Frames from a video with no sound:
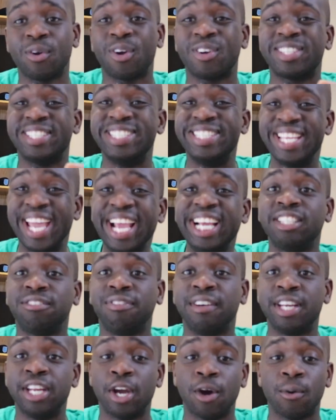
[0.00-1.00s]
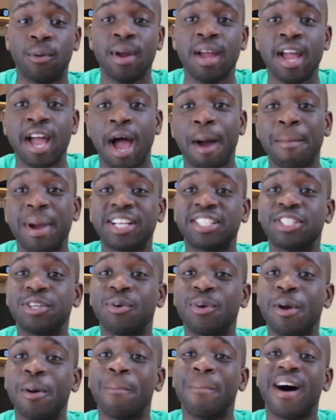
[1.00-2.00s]
And on today's video, I'm actually
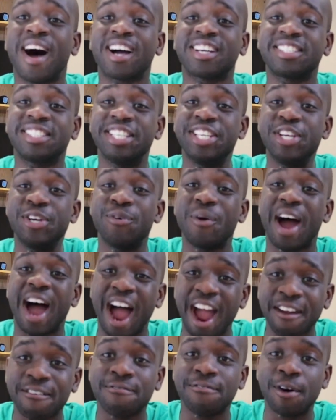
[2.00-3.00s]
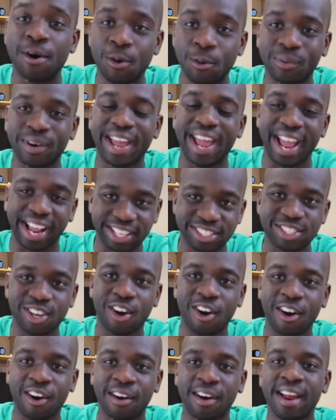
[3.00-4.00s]
going to unbox the new iPhone
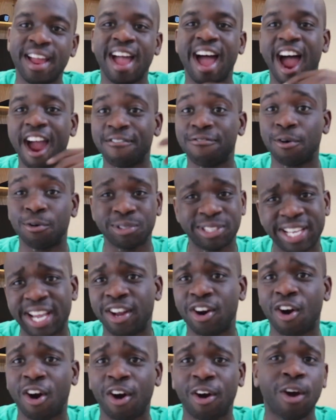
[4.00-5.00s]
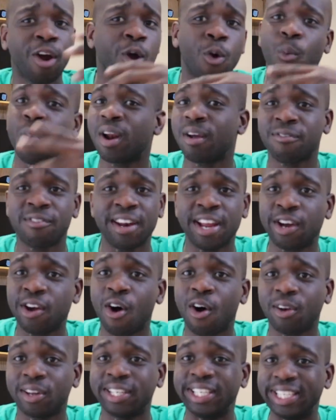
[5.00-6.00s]
XR, iPhone XR, whatever they
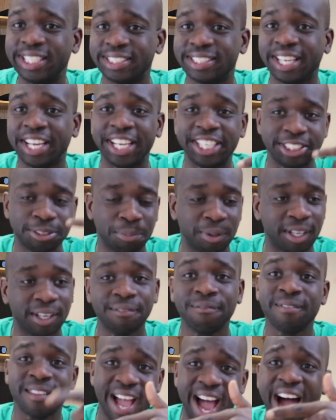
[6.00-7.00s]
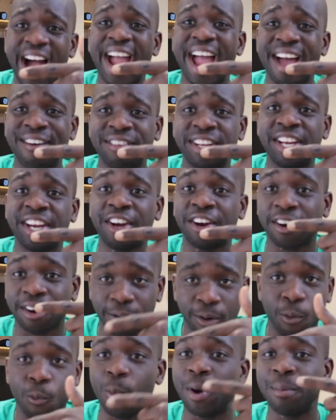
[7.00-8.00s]
call it these days. But I have it
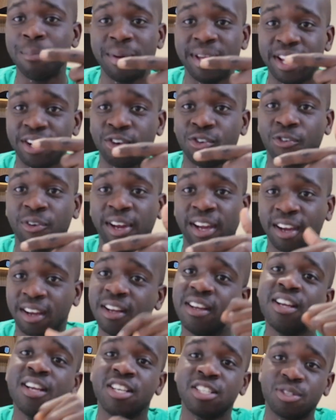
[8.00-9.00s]
here with me in Korea.